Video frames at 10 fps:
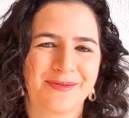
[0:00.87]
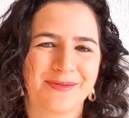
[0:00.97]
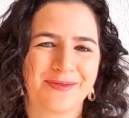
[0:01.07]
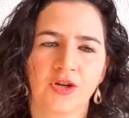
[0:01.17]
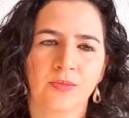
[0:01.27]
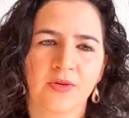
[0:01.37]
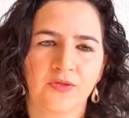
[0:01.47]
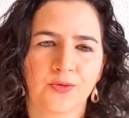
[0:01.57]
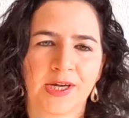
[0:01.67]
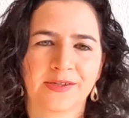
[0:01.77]
Shalom
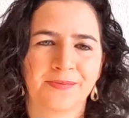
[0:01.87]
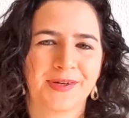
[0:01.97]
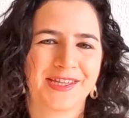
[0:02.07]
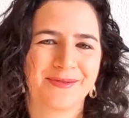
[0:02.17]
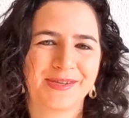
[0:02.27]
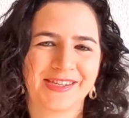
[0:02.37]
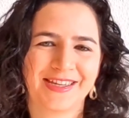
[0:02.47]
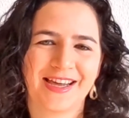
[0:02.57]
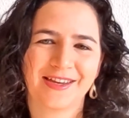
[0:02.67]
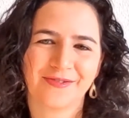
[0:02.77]
everyone, my name is
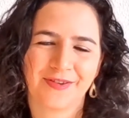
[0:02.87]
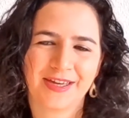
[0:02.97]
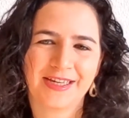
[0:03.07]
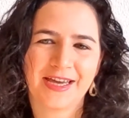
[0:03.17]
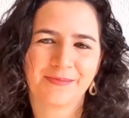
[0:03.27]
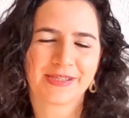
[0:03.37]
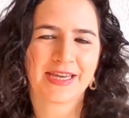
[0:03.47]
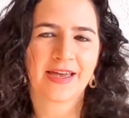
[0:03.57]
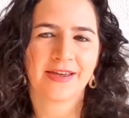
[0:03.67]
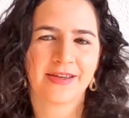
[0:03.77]
Tehila Refaeli. I'm the
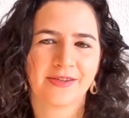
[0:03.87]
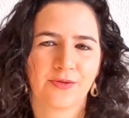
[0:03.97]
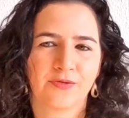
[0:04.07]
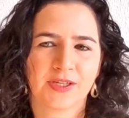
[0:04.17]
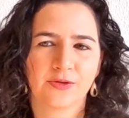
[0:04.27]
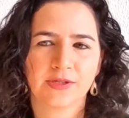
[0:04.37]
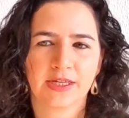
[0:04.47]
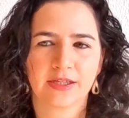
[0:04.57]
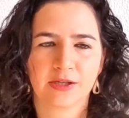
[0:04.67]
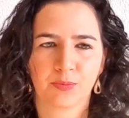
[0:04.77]
head of the Youth
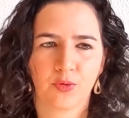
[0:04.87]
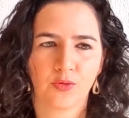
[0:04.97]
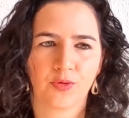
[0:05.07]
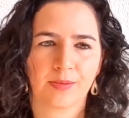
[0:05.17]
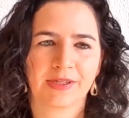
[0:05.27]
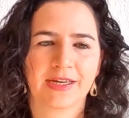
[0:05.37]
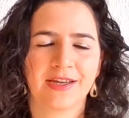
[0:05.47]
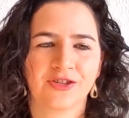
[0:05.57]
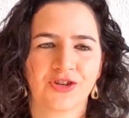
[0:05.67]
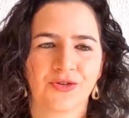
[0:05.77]
Studies program and a
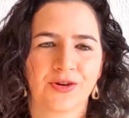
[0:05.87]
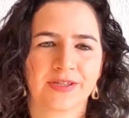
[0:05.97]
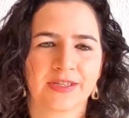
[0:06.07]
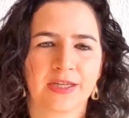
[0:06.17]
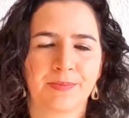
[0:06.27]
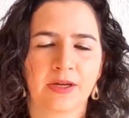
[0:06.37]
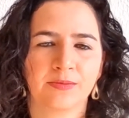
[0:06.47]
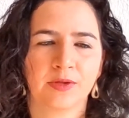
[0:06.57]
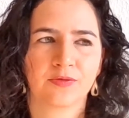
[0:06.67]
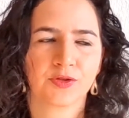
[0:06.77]
lecturer in the
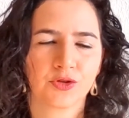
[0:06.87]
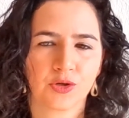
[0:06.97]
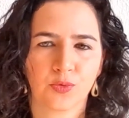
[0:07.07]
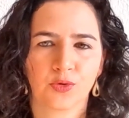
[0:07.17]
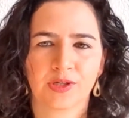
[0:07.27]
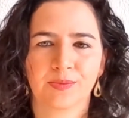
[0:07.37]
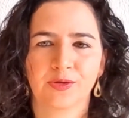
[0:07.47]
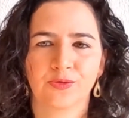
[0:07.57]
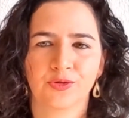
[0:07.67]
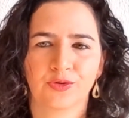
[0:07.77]
Department of Social Work at
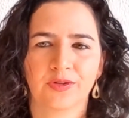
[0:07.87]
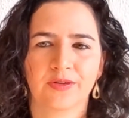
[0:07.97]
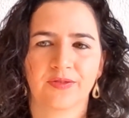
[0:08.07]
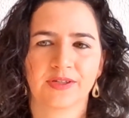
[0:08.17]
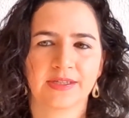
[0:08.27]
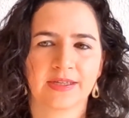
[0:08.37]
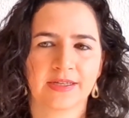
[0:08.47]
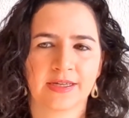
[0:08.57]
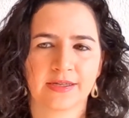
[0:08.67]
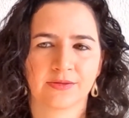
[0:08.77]
Ben-Gurion University
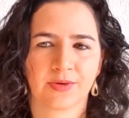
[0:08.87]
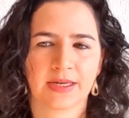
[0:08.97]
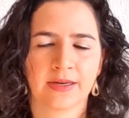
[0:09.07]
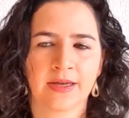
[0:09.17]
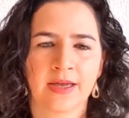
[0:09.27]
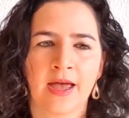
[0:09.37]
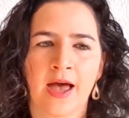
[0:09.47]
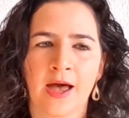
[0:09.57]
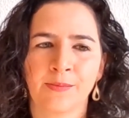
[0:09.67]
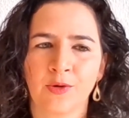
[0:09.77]
in Israel.
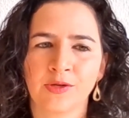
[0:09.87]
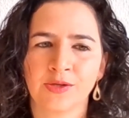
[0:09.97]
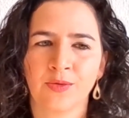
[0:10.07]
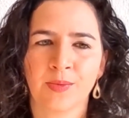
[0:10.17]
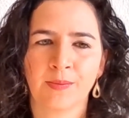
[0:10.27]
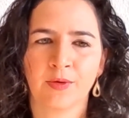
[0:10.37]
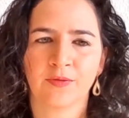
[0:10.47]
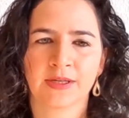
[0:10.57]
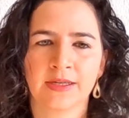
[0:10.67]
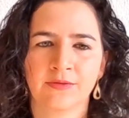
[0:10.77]
I'm also a member
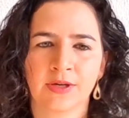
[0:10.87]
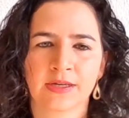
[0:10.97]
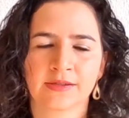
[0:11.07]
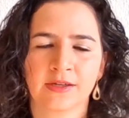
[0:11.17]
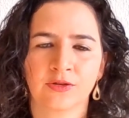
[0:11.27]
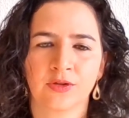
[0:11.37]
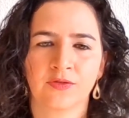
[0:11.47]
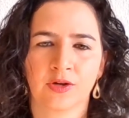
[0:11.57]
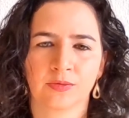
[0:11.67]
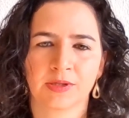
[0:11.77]
of the Interact
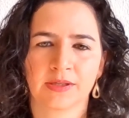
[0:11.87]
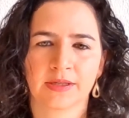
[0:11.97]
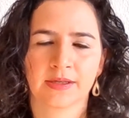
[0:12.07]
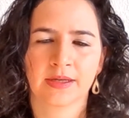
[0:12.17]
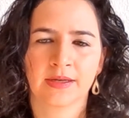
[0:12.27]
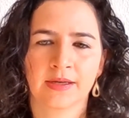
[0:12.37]
Executive Committee.